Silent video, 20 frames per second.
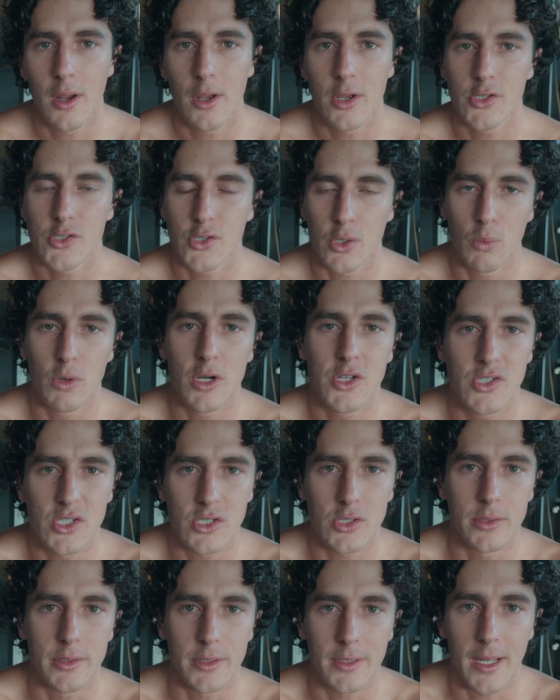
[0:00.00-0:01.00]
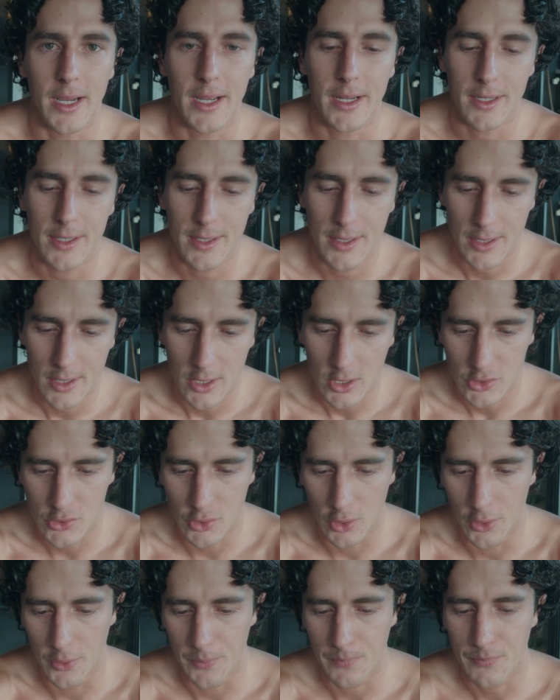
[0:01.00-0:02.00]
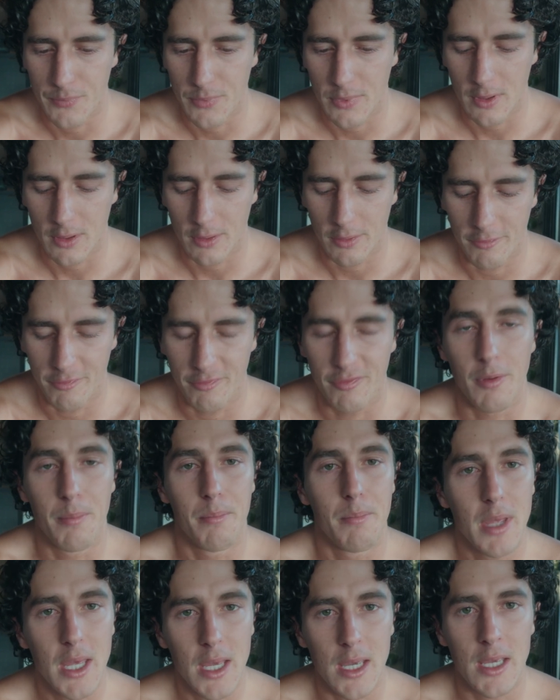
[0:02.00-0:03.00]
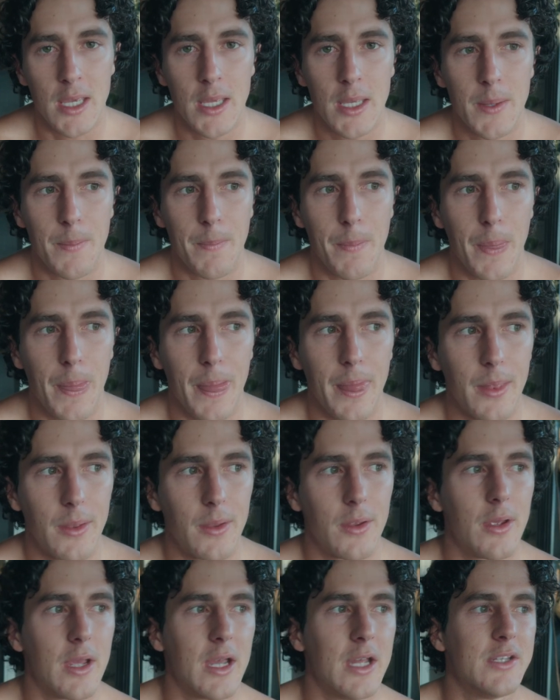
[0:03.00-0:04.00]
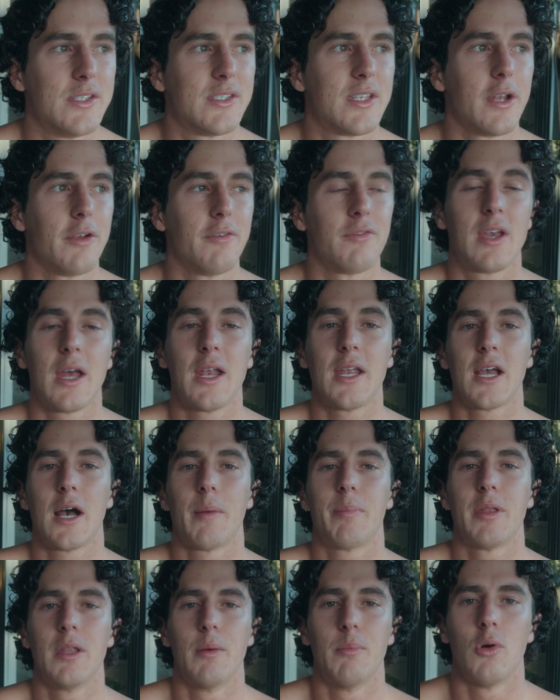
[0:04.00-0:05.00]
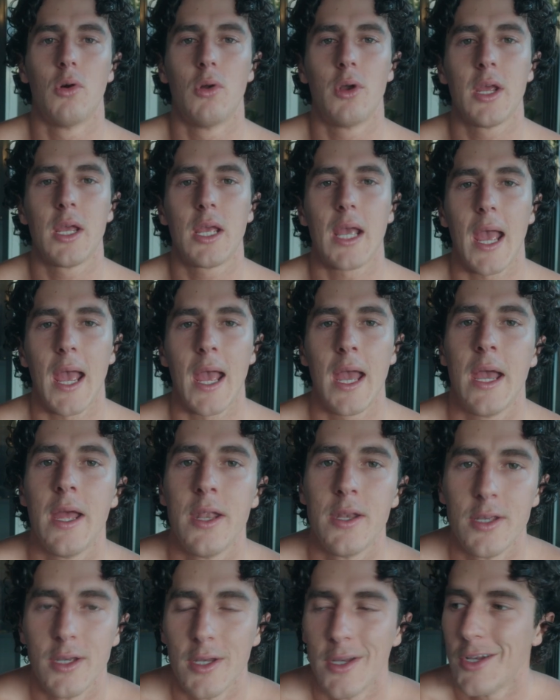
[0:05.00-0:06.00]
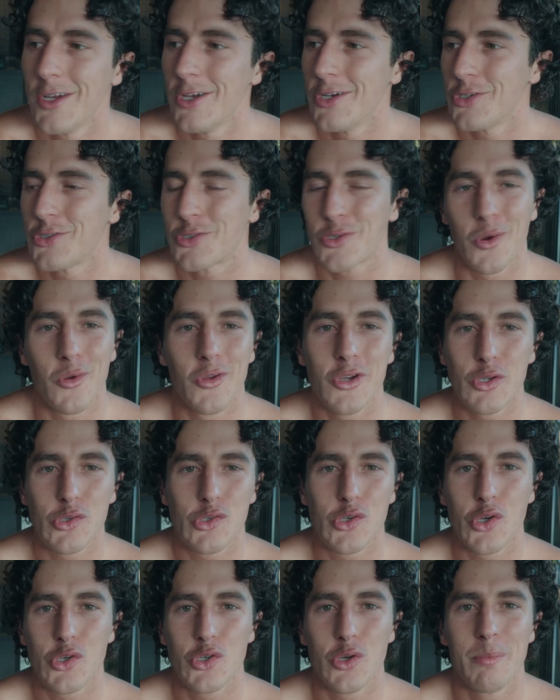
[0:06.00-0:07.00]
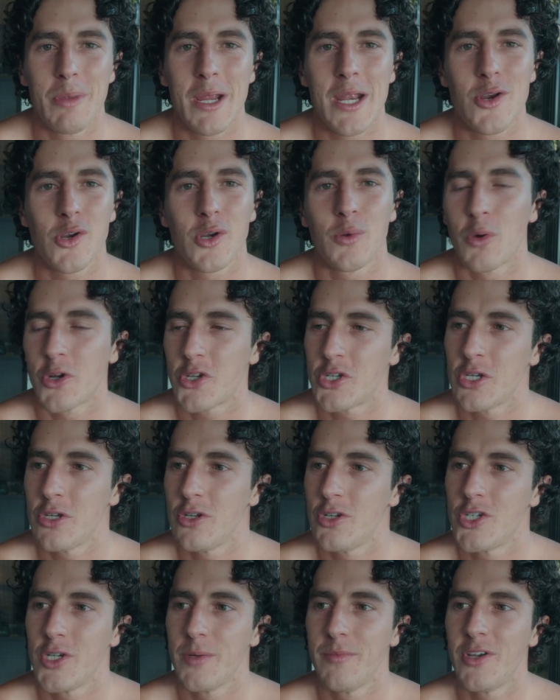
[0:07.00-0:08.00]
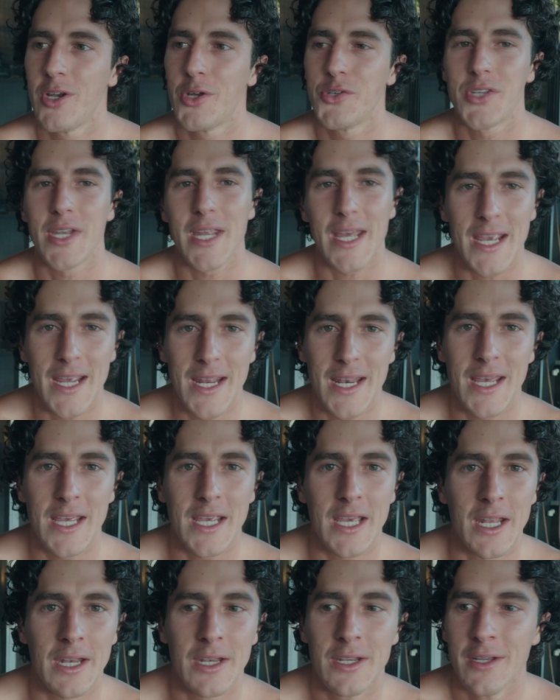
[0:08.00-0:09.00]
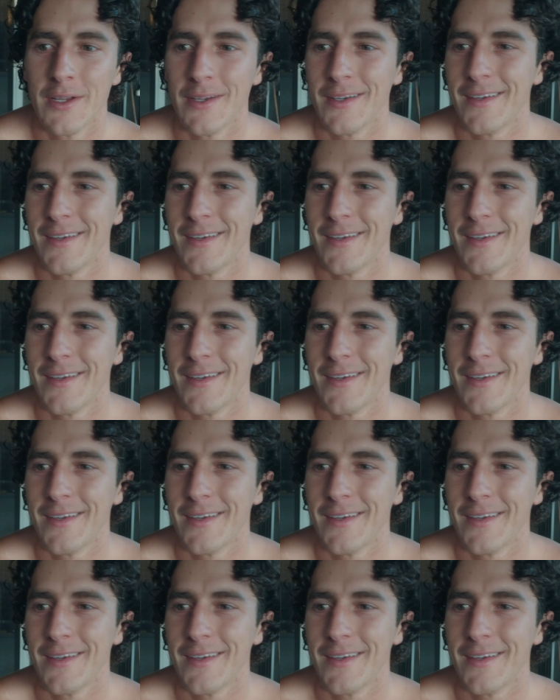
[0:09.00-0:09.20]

So what does this look like? So for me, instead of getting up in the morning and scrolling on social media and watching YouTube videos and eating, and